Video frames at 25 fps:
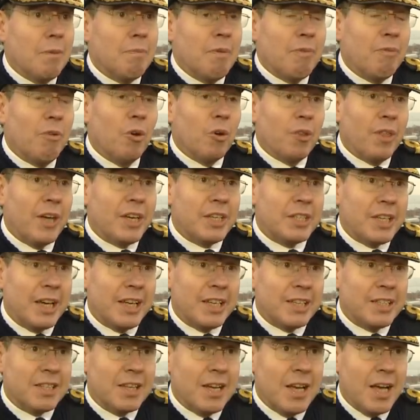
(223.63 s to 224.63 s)
before they
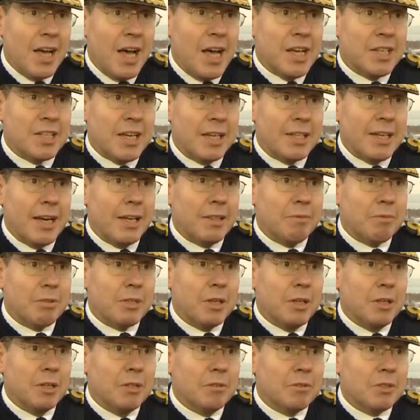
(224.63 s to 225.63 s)
sat, uh, sat down
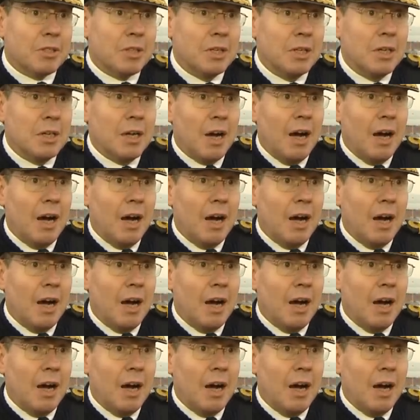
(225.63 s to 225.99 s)
themselves.